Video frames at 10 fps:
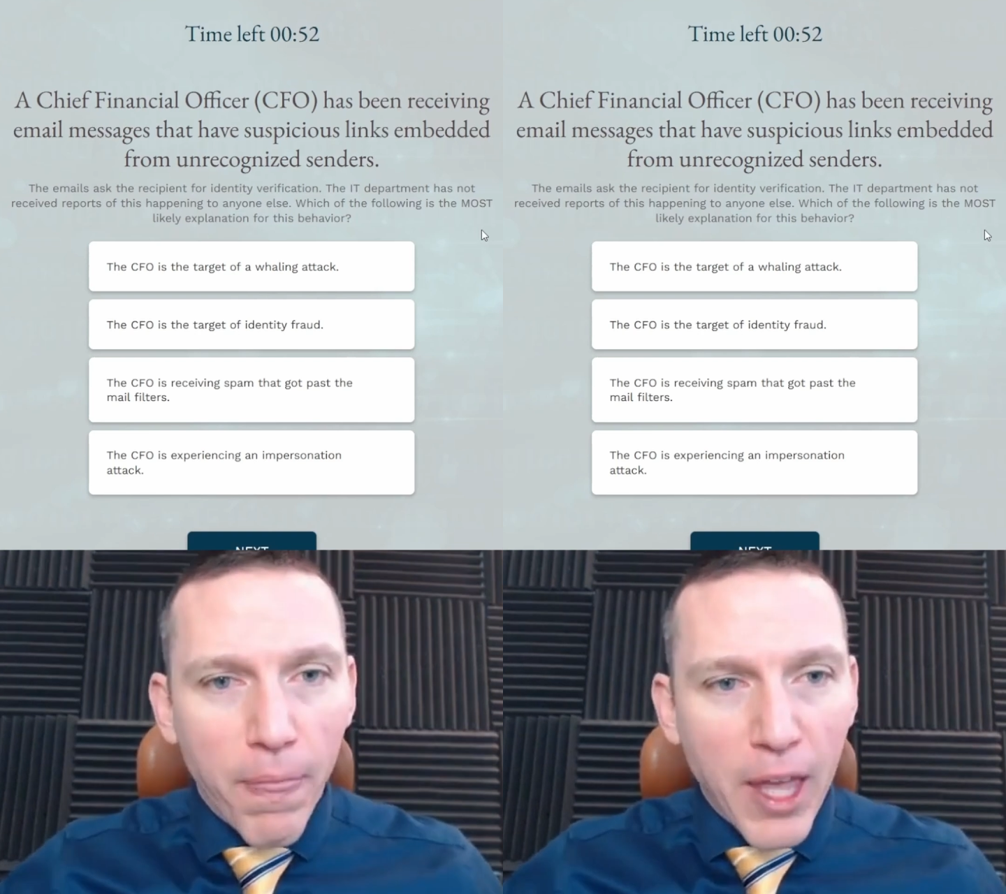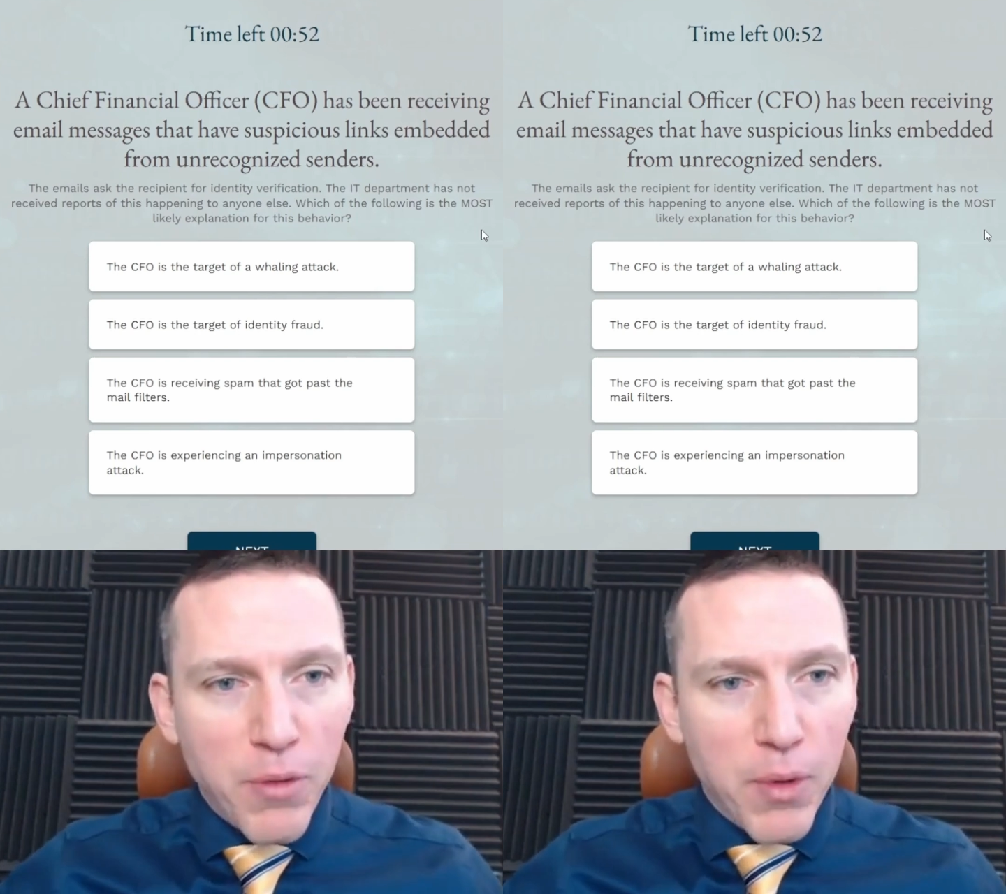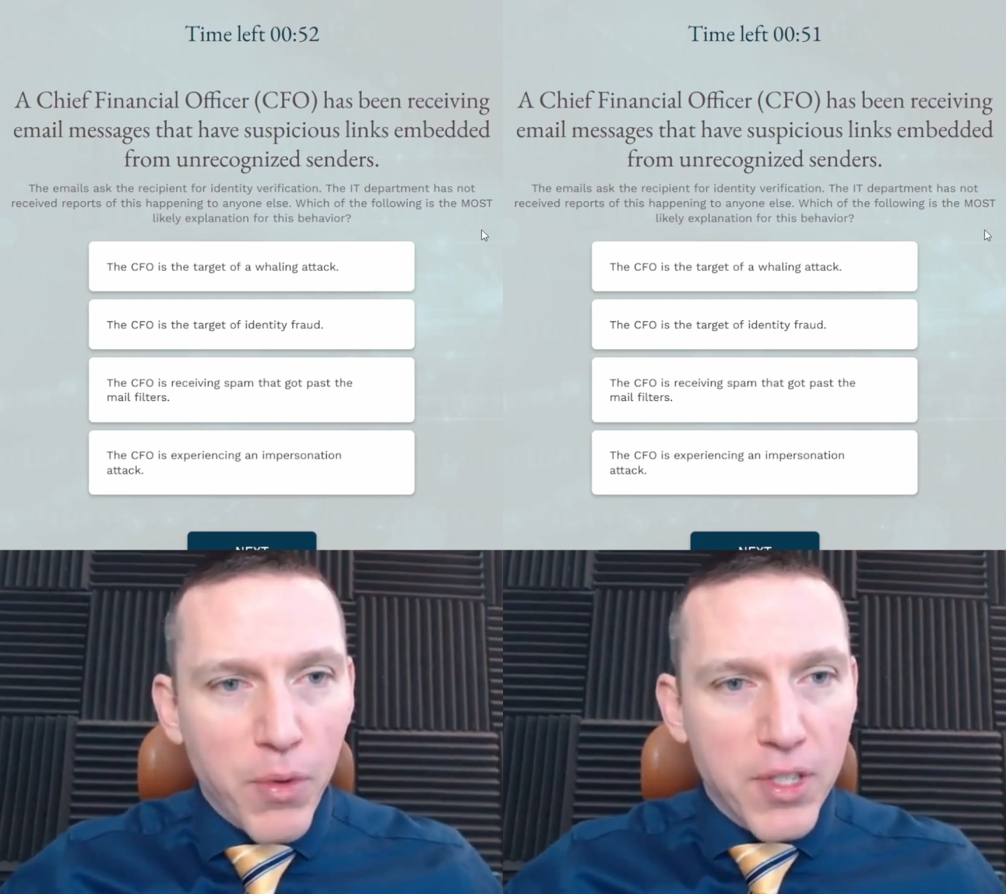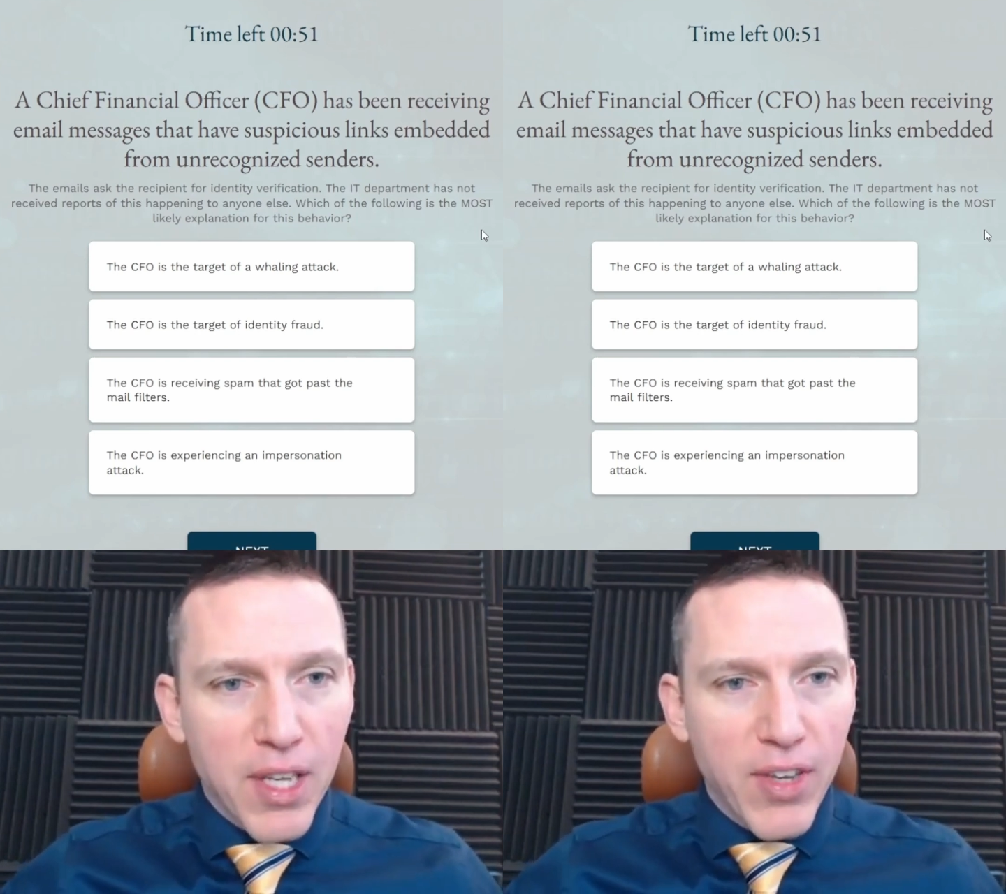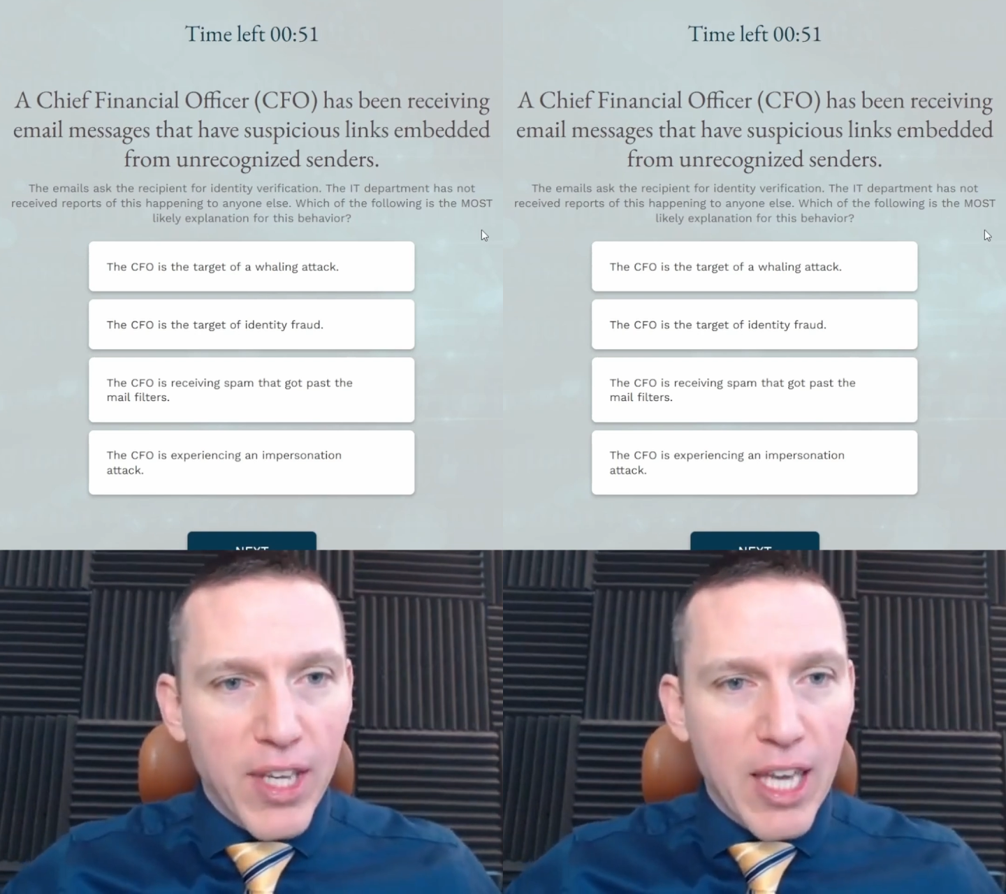has been
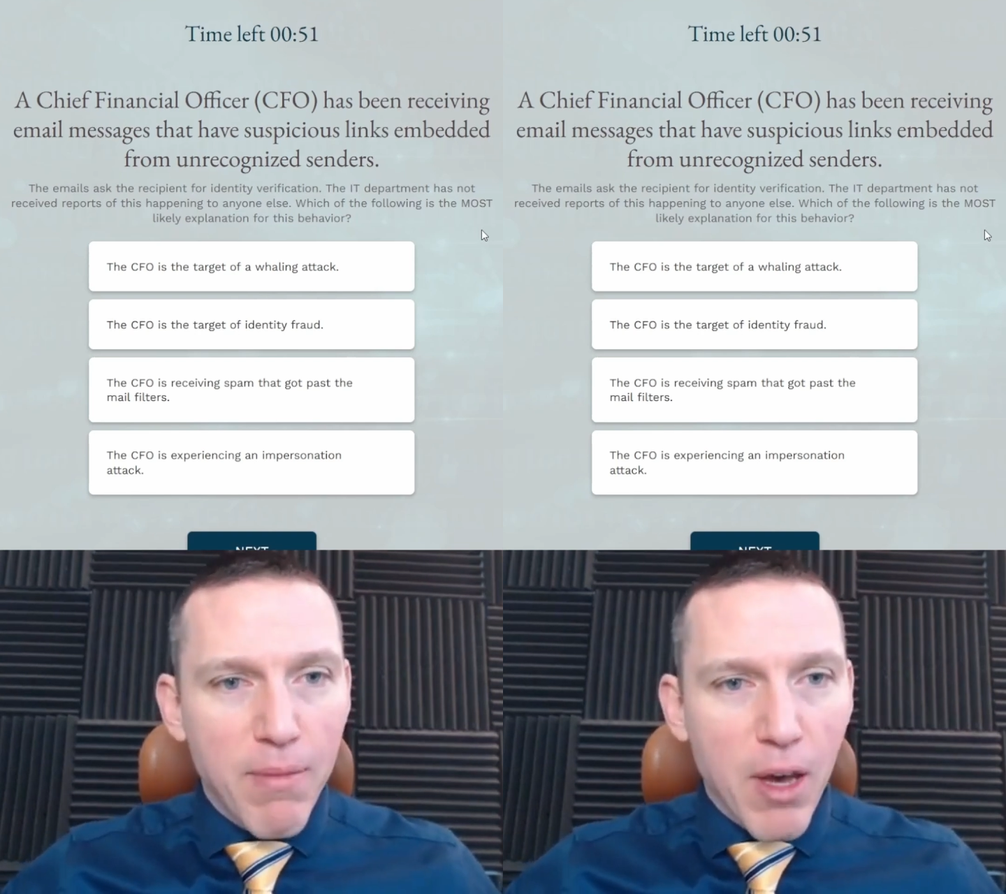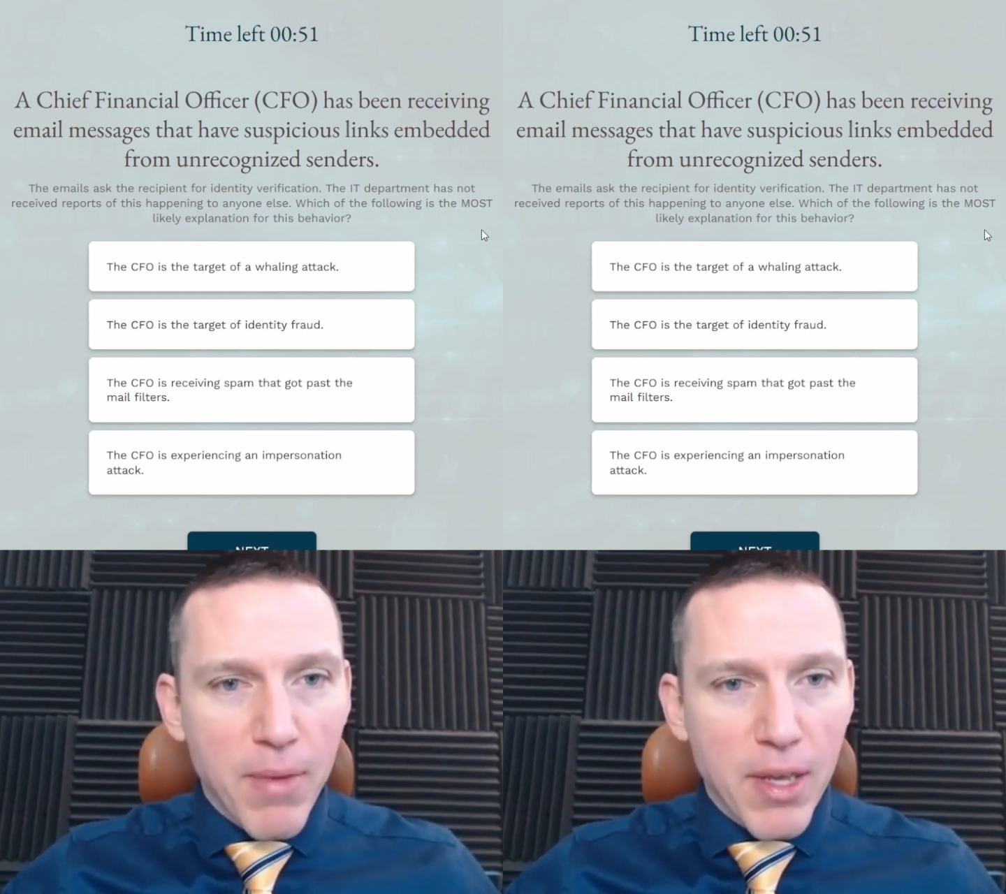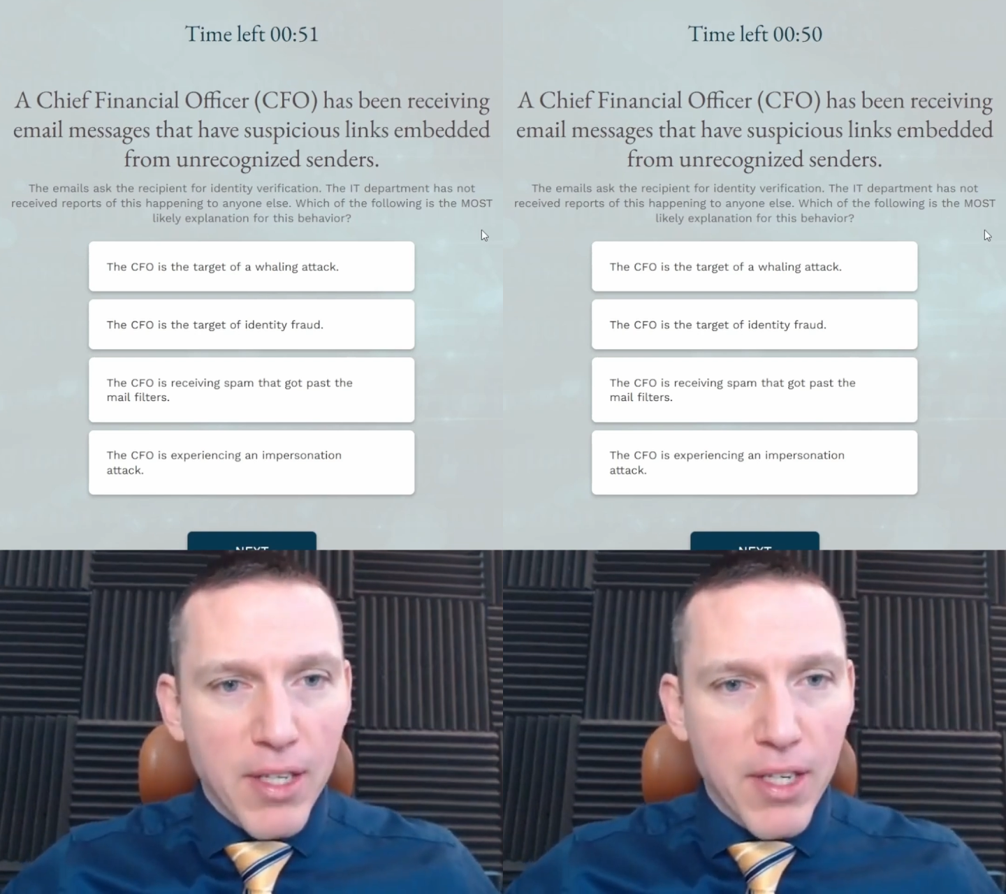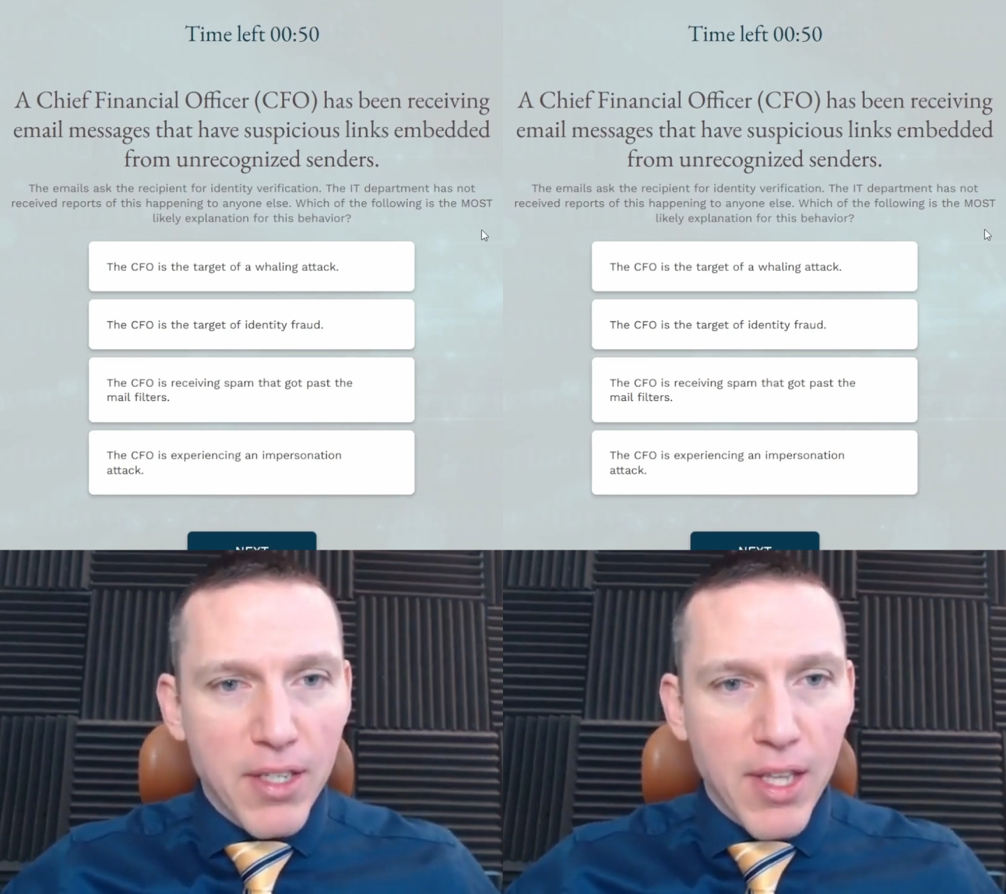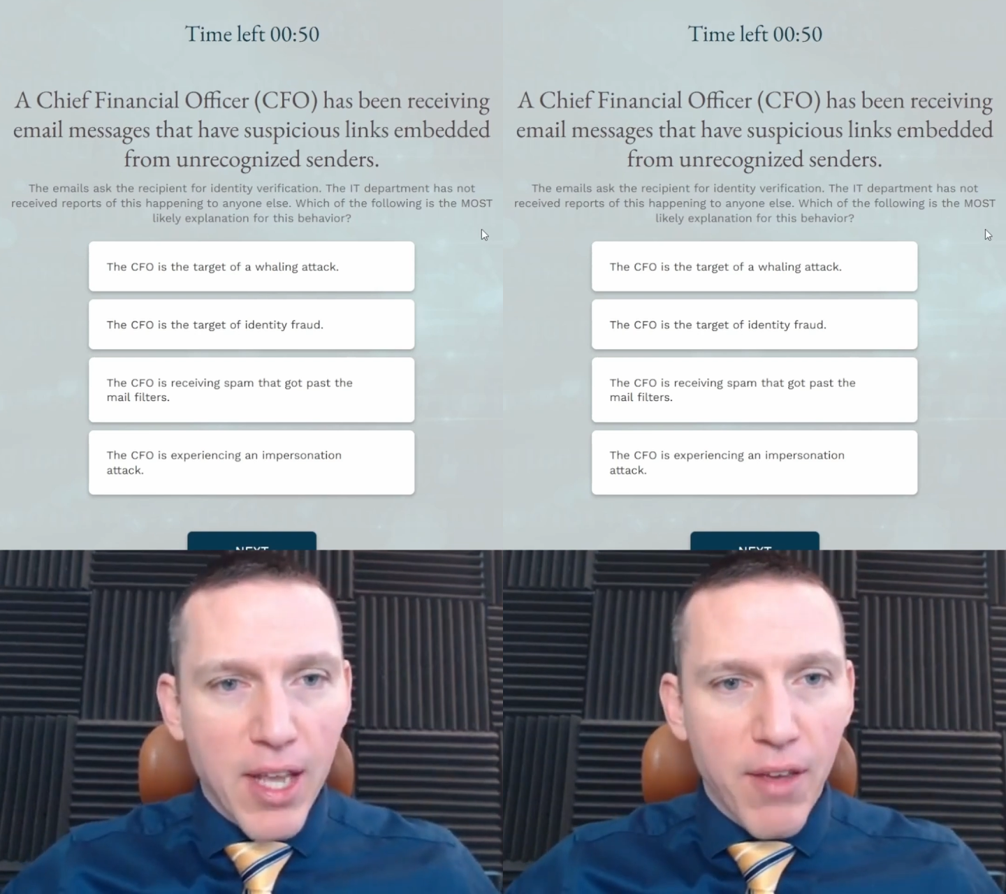receiving email messages that